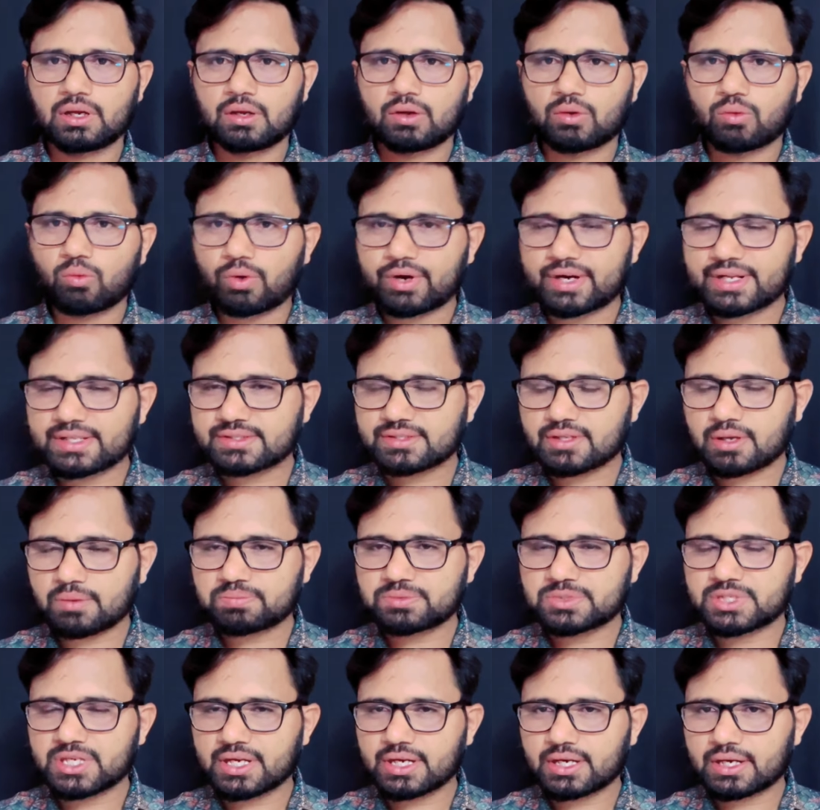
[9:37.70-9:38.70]
What is
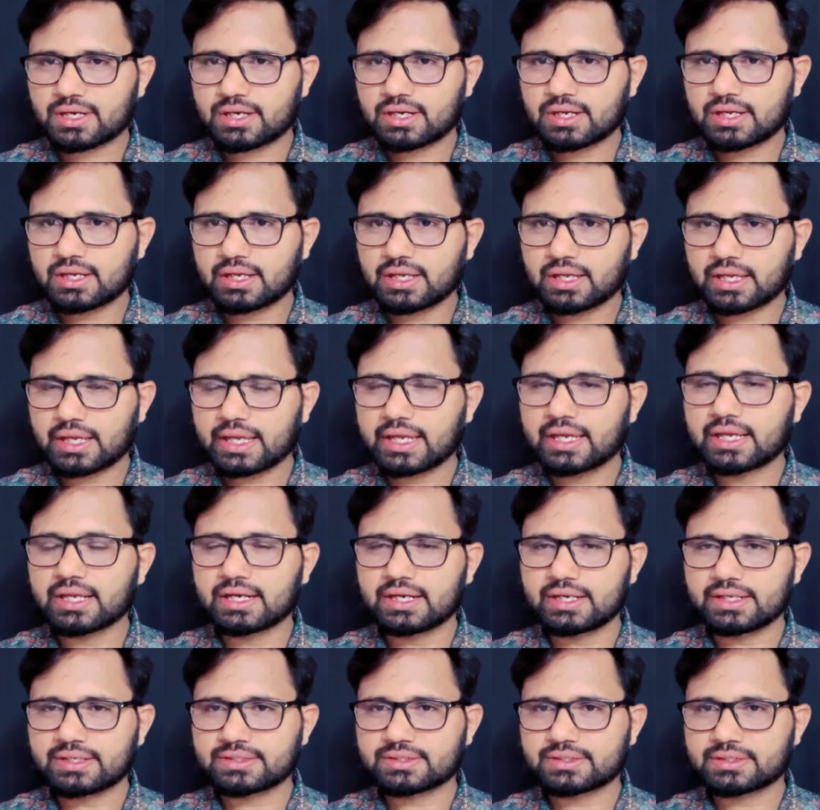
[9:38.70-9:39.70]
object?
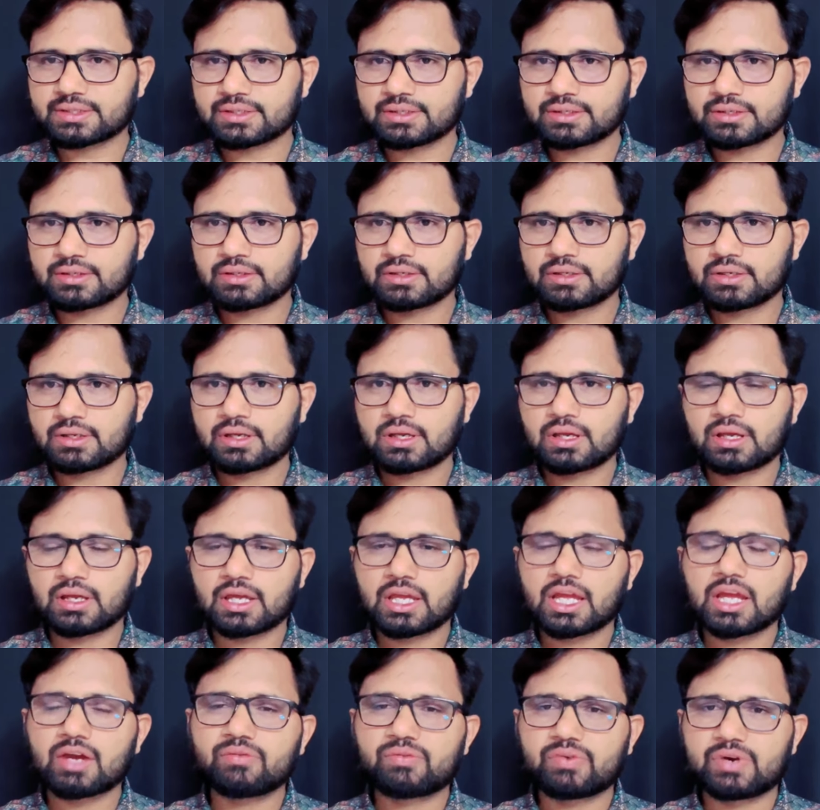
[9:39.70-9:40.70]
English
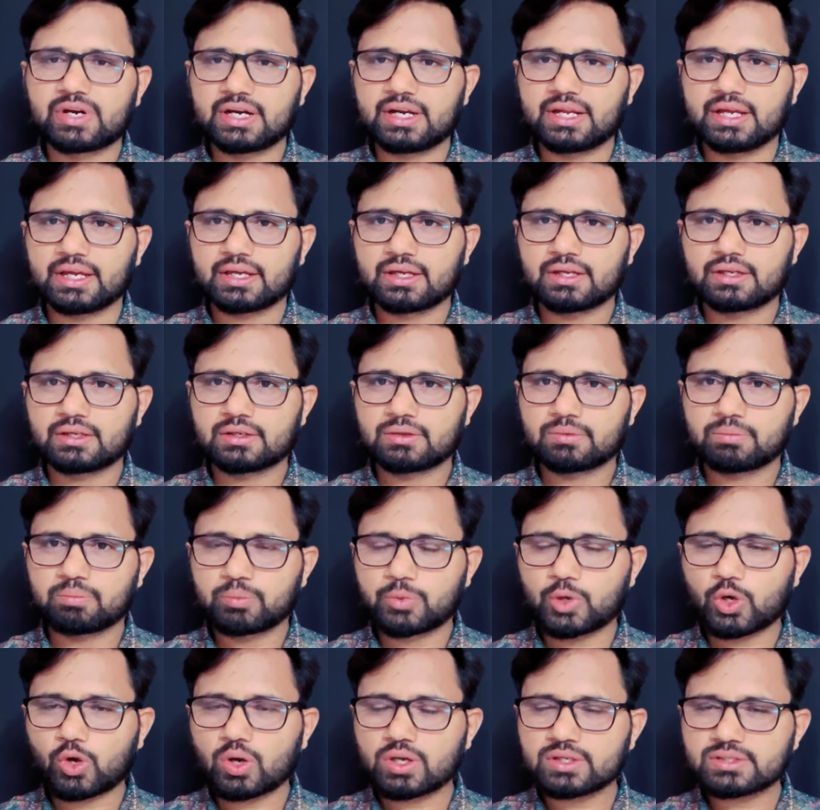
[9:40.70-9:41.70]
every day.
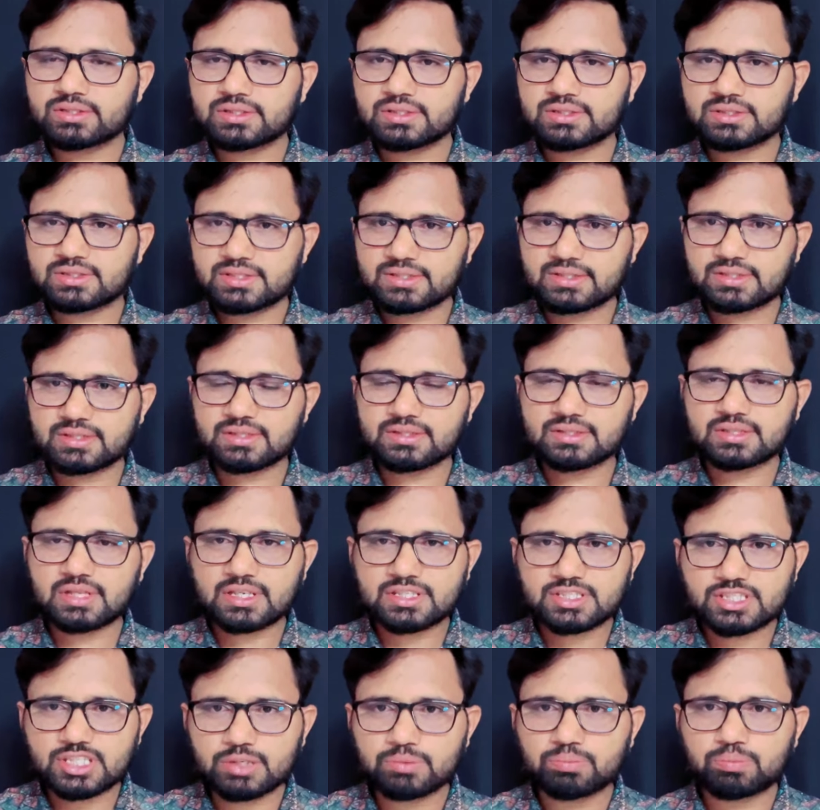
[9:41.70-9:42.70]
Because this is the
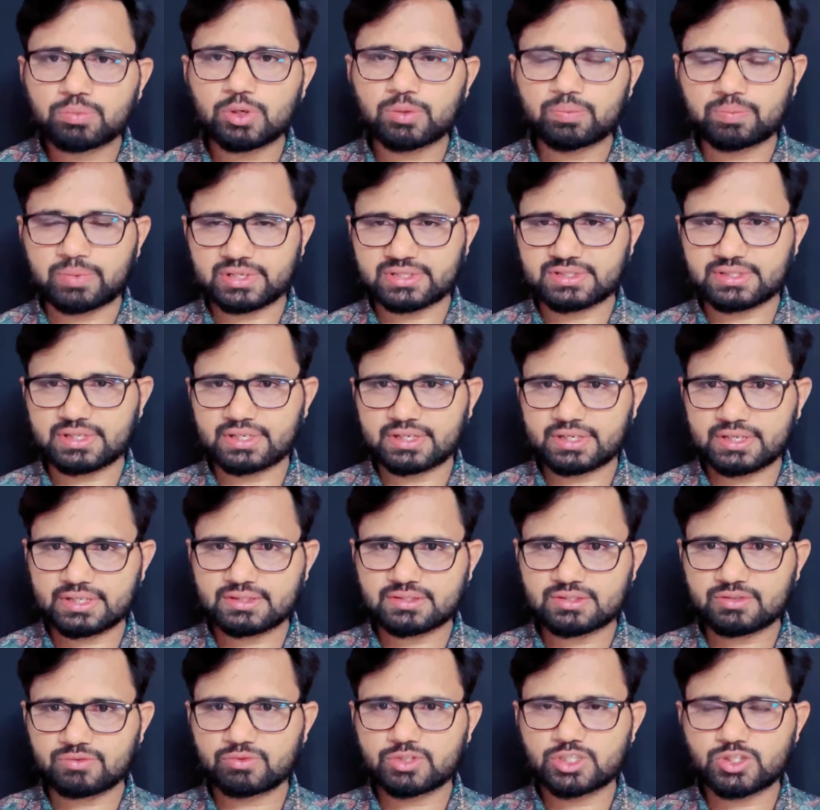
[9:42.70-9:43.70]
simple present tense
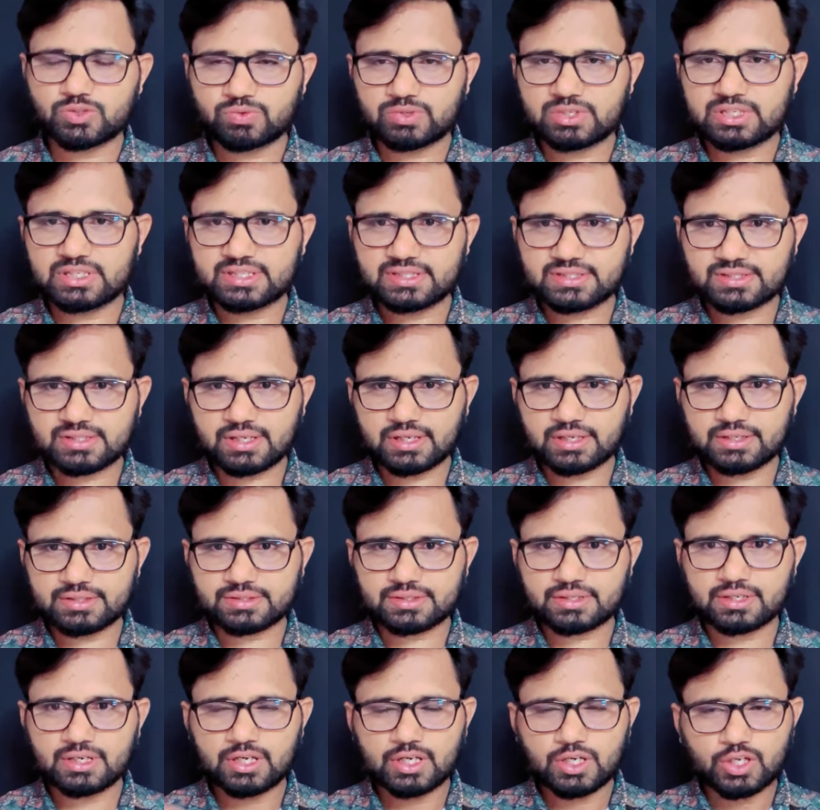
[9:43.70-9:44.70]
which we discussed.
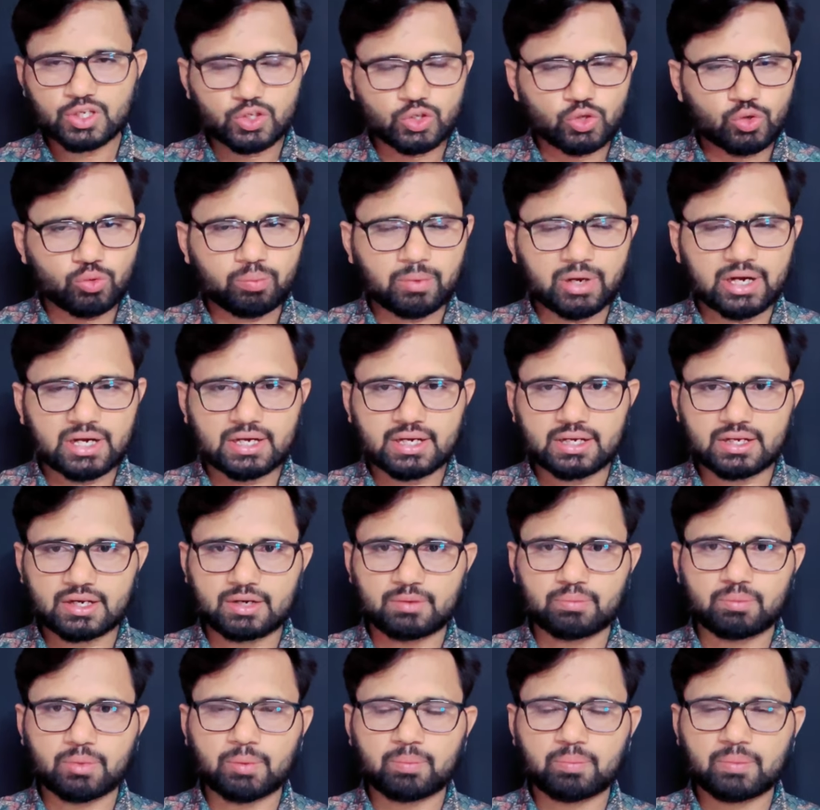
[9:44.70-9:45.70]
You might
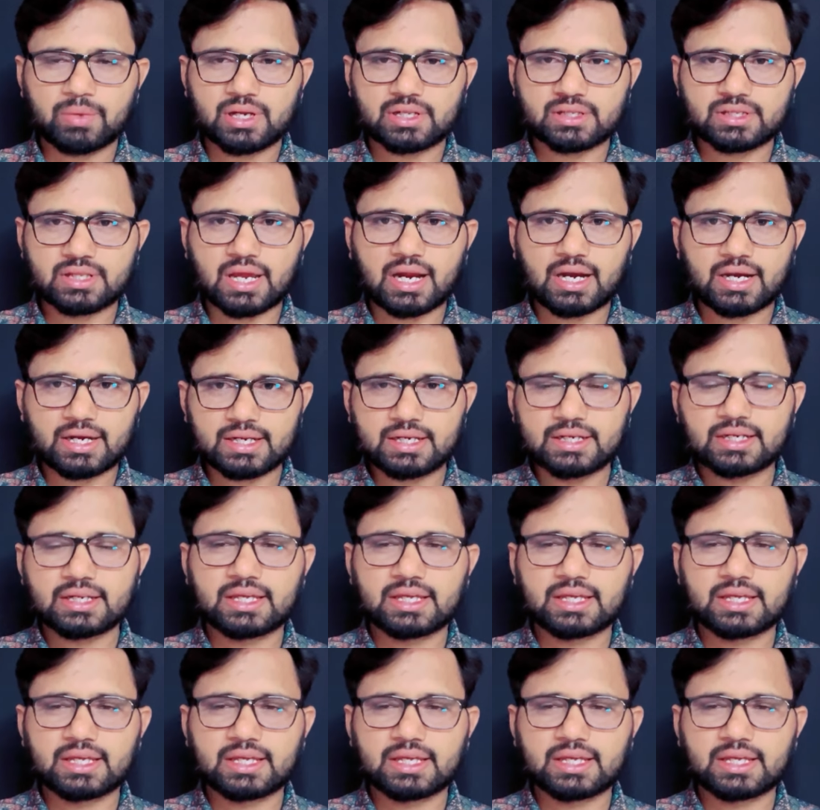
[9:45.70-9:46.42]
remember that in